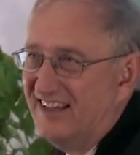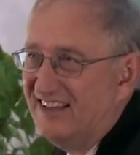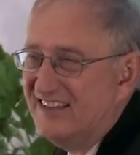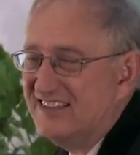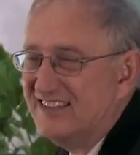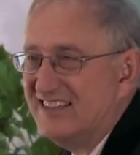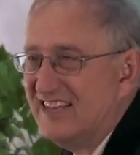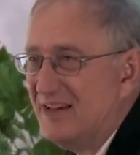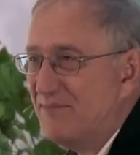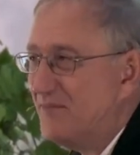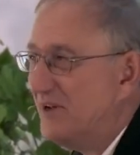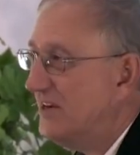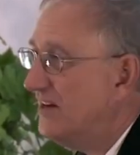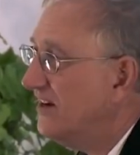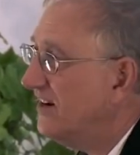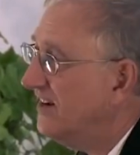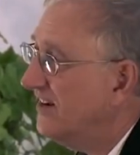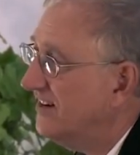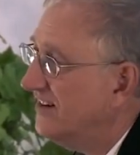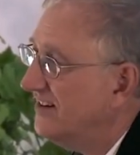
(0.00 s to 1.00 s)

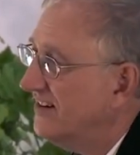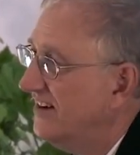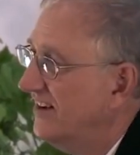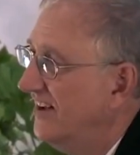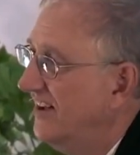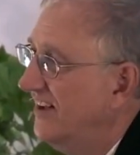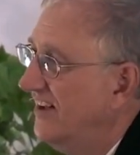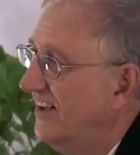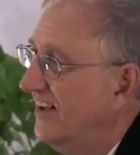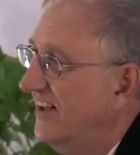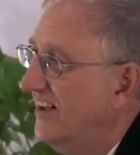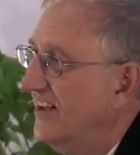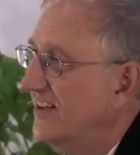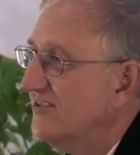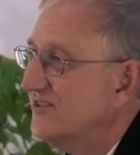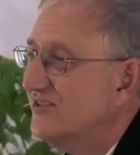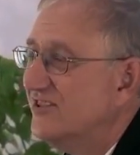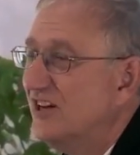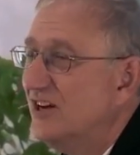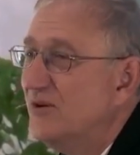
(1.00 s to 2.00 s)
seminar.
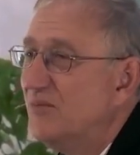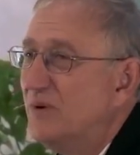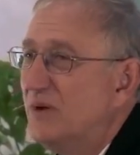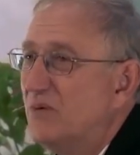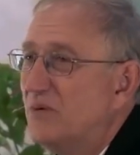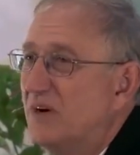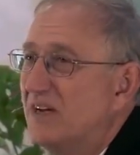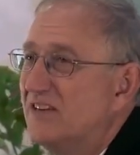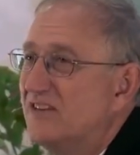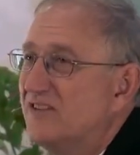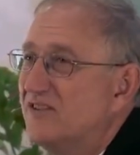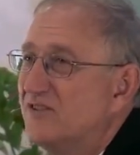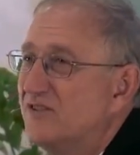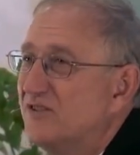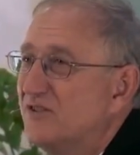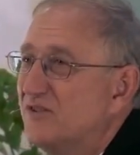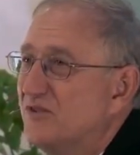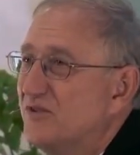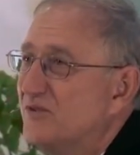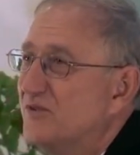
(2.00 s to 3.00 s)
And so we wanted
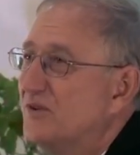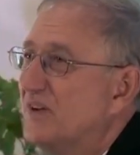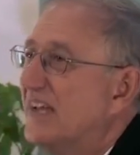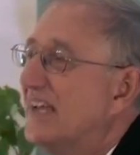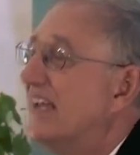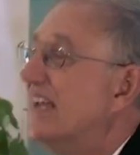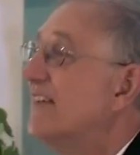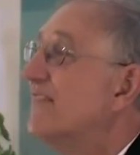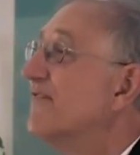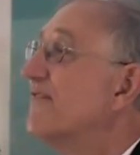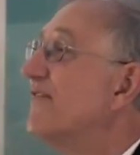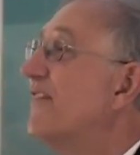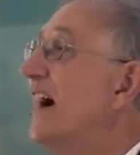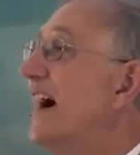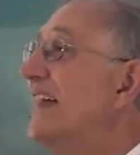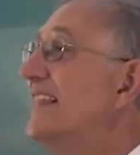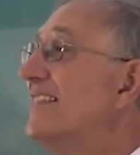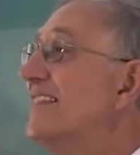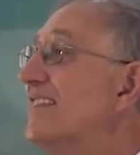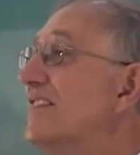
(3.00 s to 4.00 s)
to
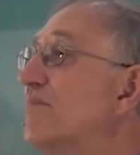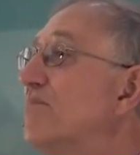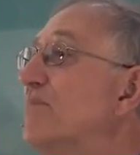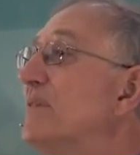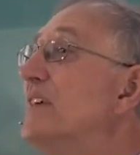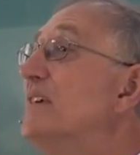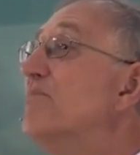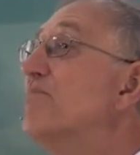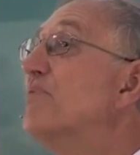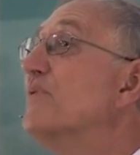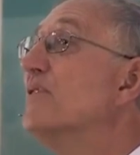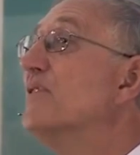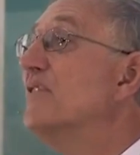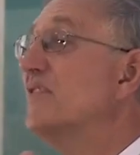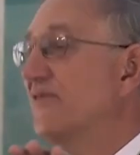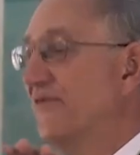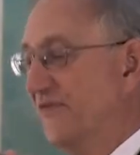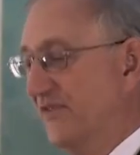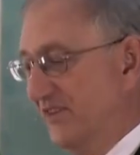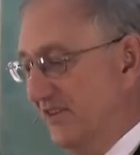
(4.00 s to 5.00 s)
invite the
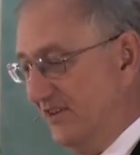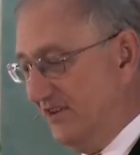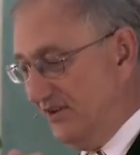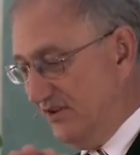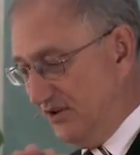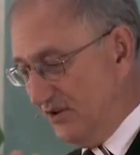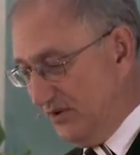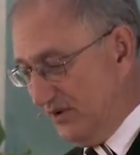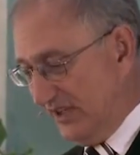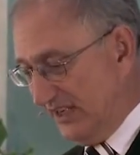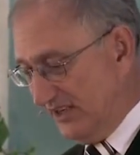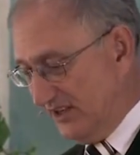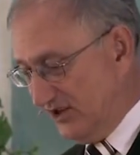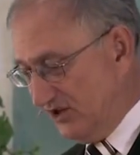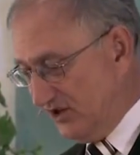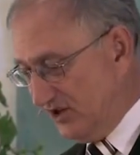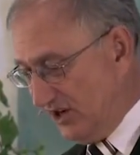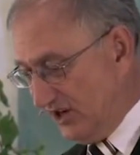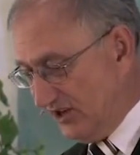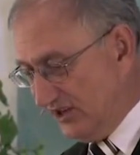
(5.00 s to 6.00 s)
people to this
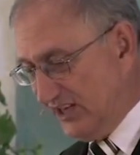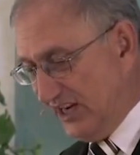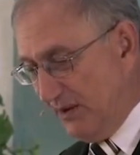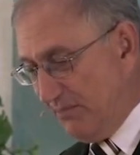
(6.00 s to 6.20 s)
church.